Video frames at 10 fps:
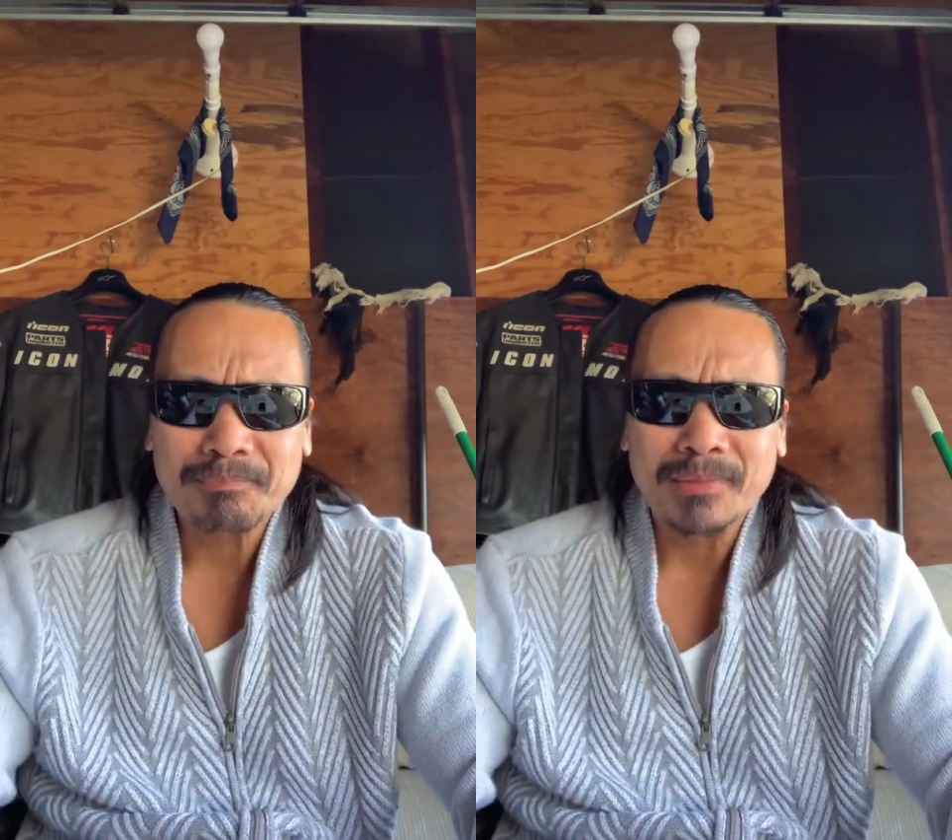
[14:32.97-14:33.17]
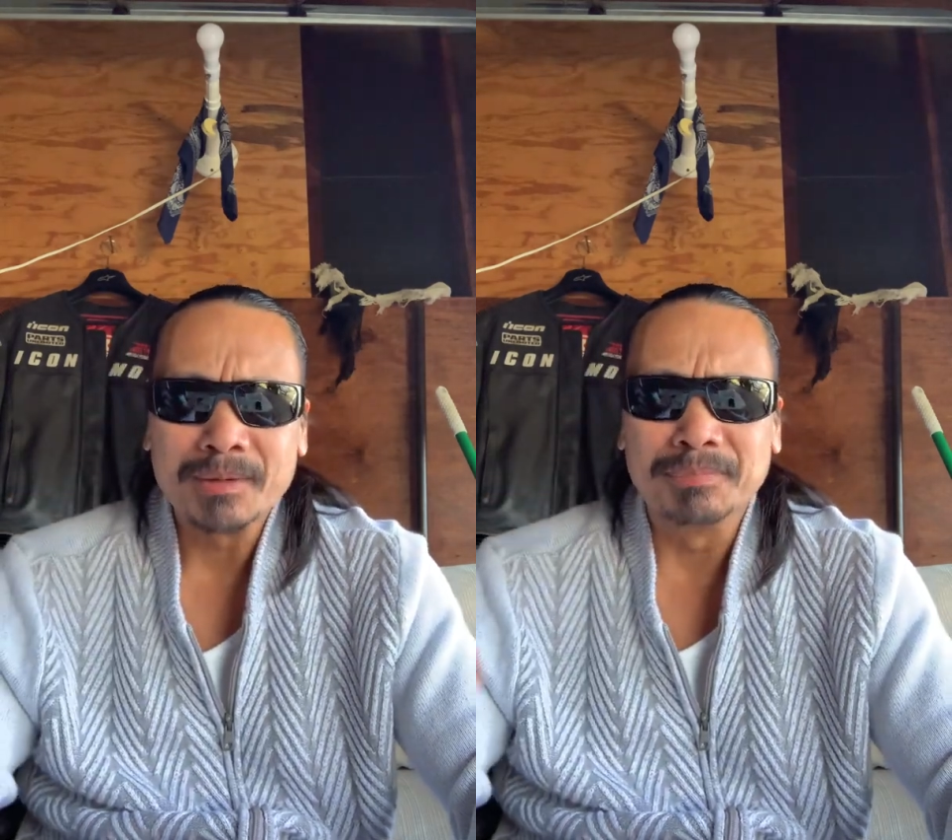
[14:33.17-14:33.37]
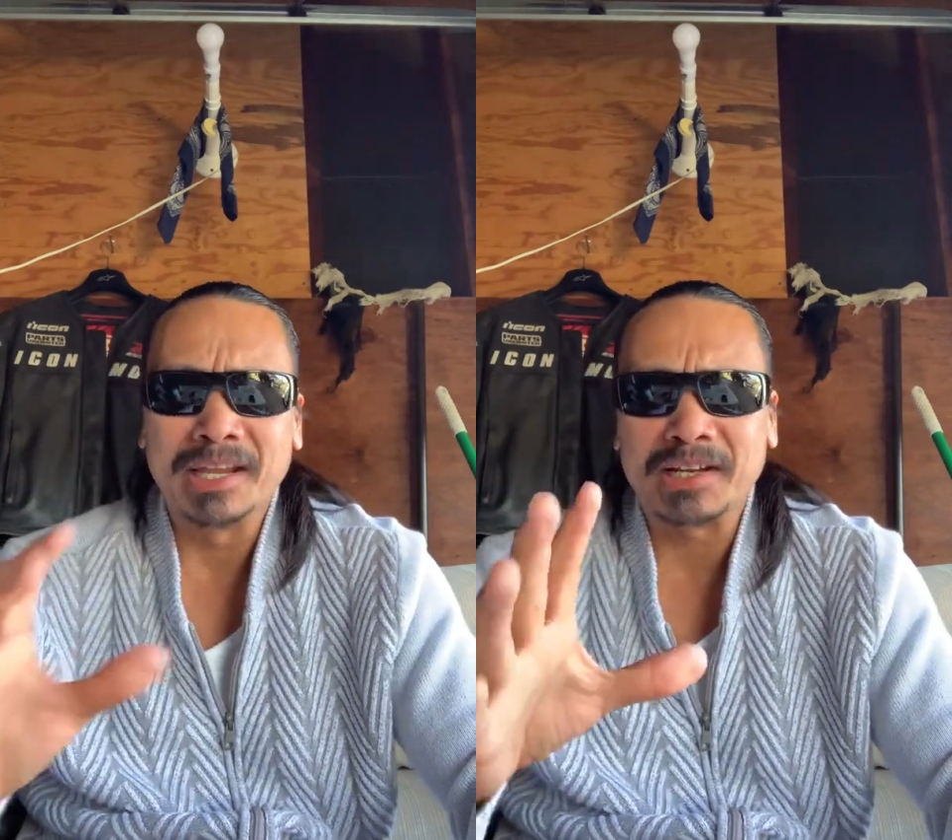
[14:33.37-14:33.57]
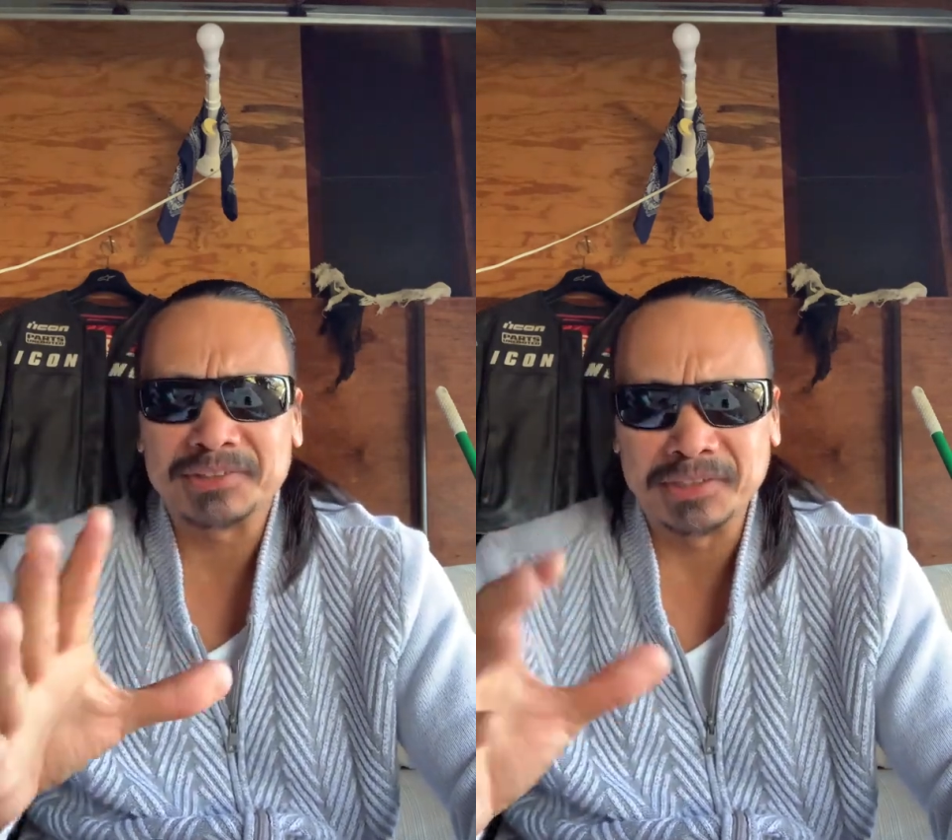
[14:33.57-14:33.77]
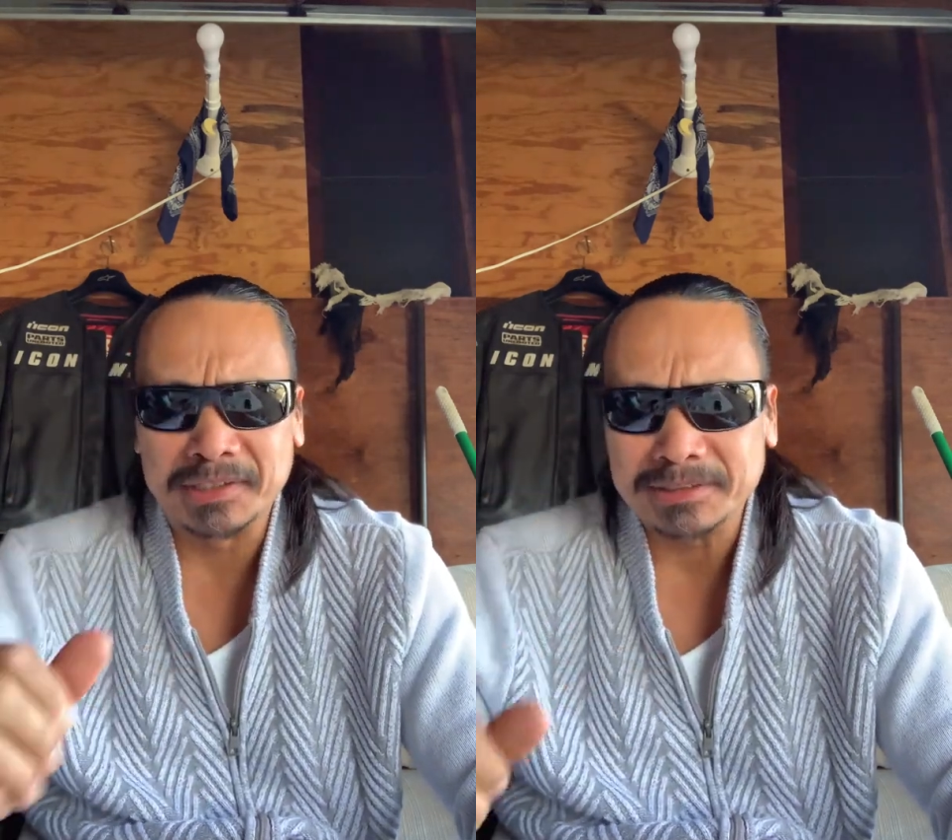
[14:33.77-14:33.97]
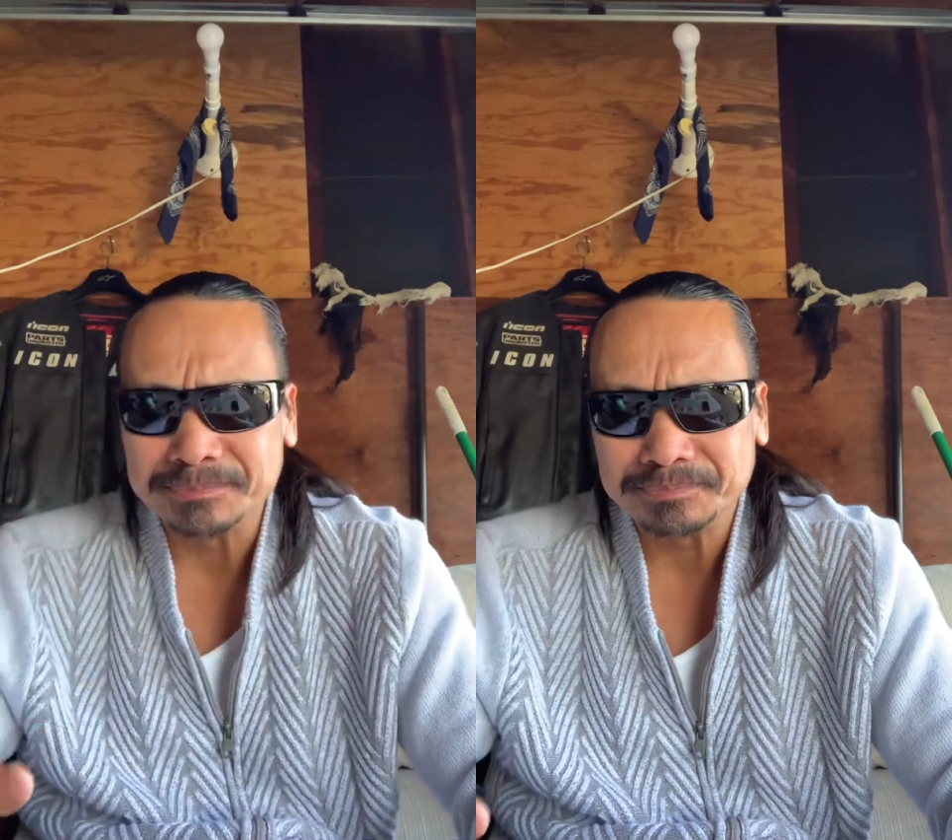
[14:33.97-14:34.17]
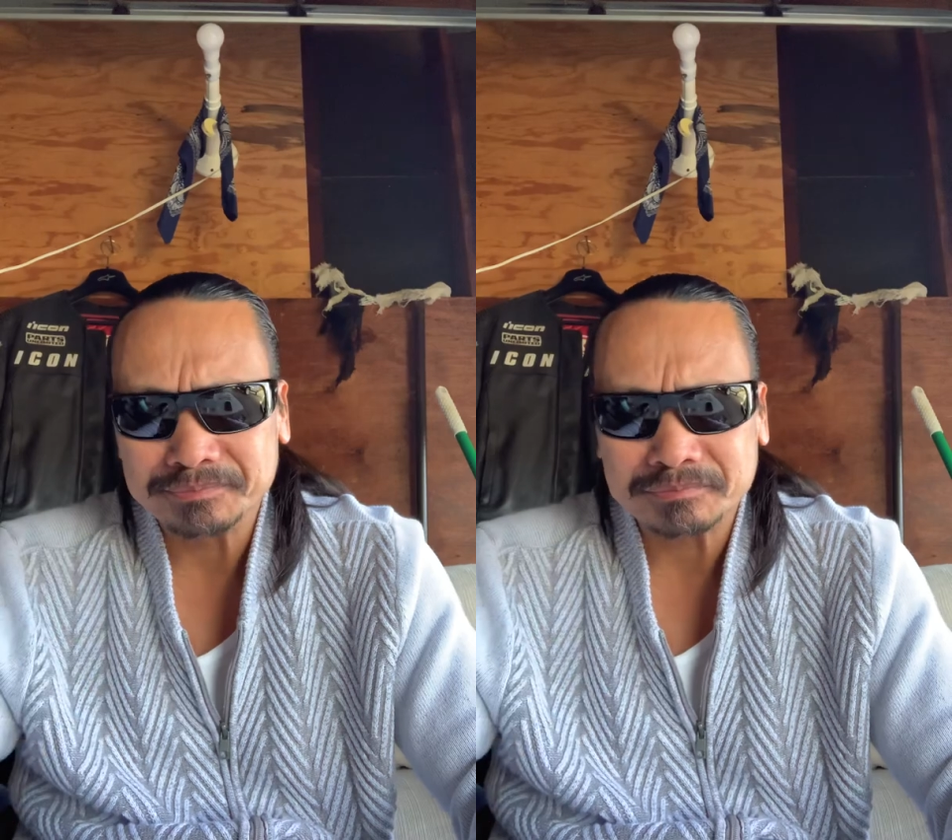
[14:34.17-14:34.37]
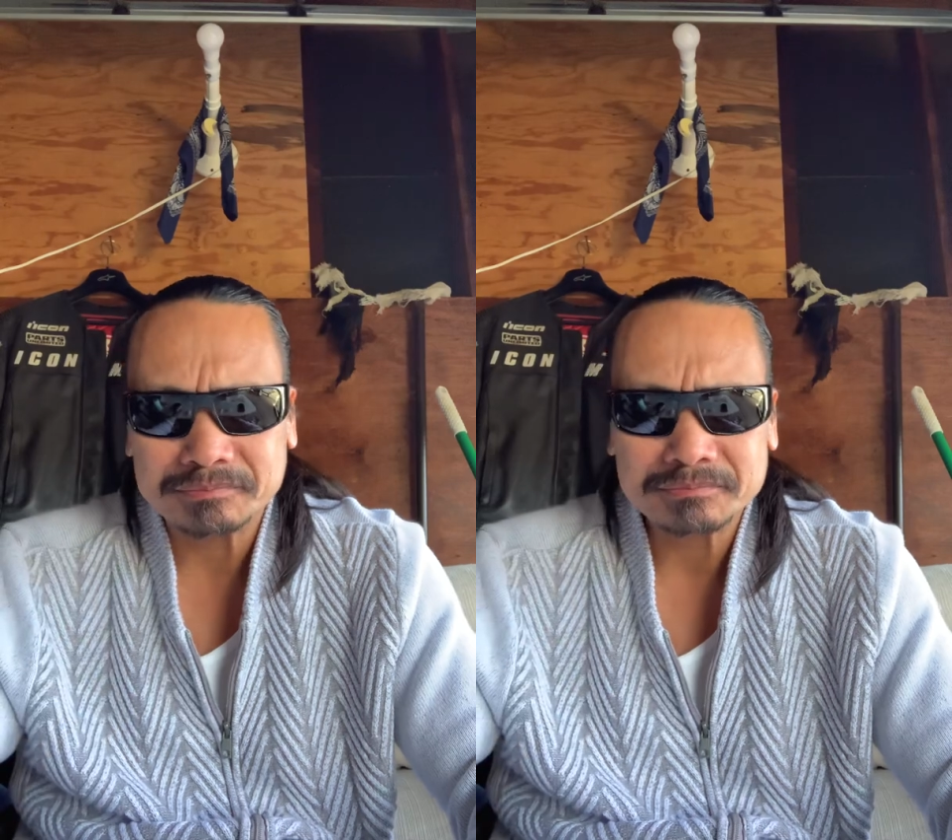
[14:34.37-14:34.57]
But like I said,
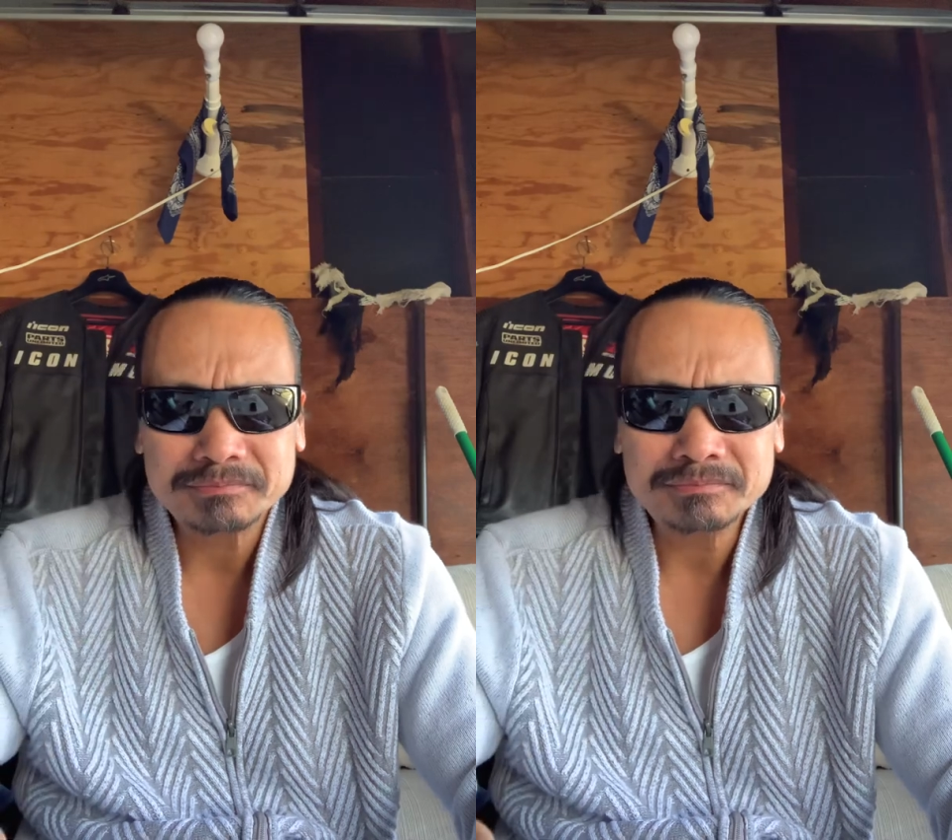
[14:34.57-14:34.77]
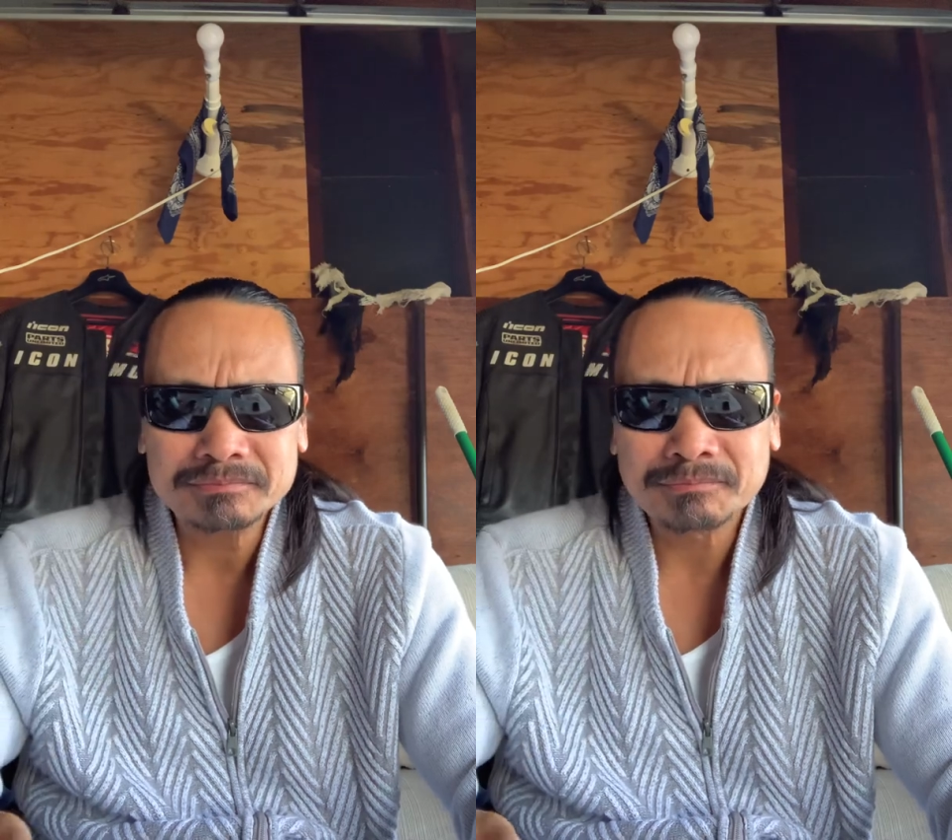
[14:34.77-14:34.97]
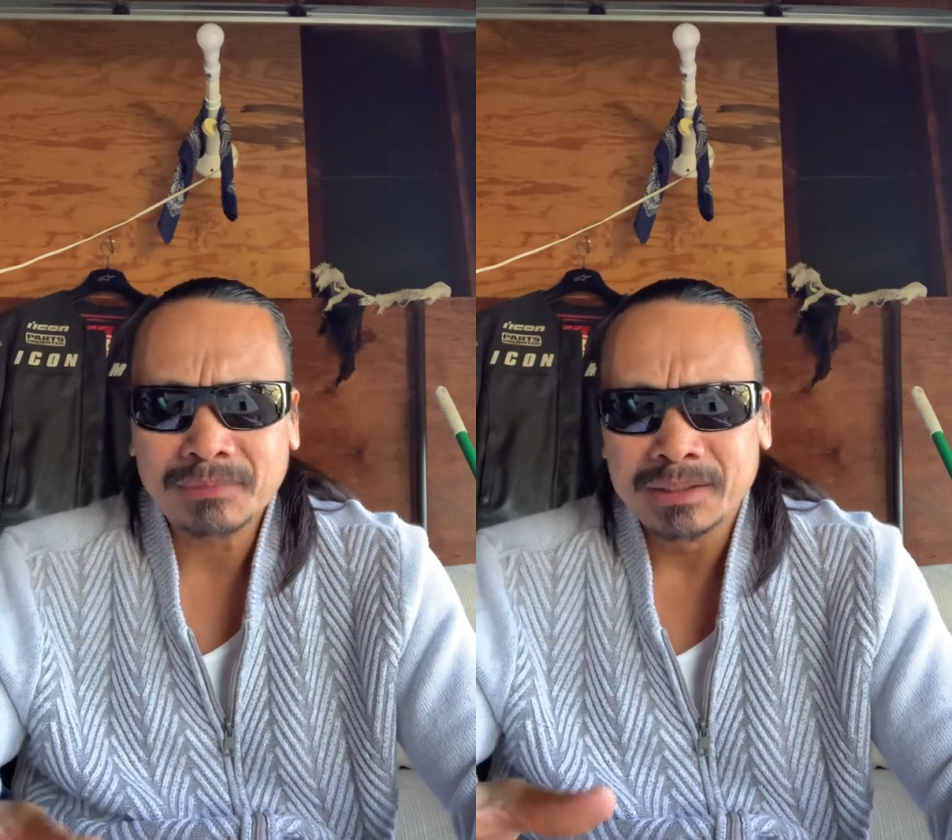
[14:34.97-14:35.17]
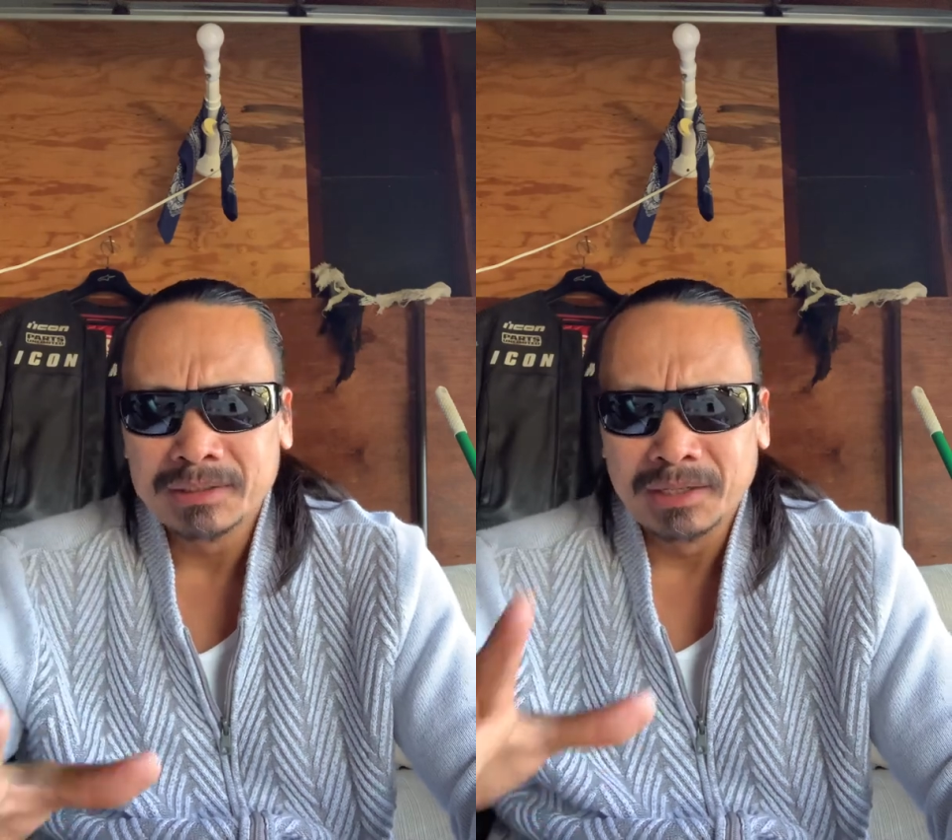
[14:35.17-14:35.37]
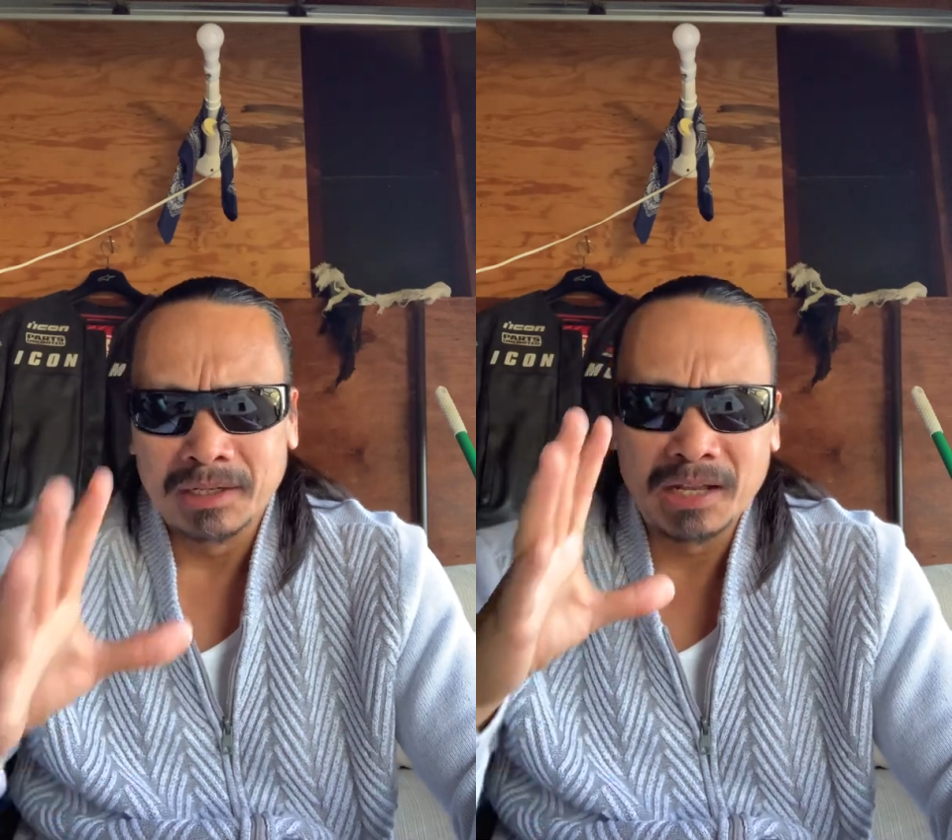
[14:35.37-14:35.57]
a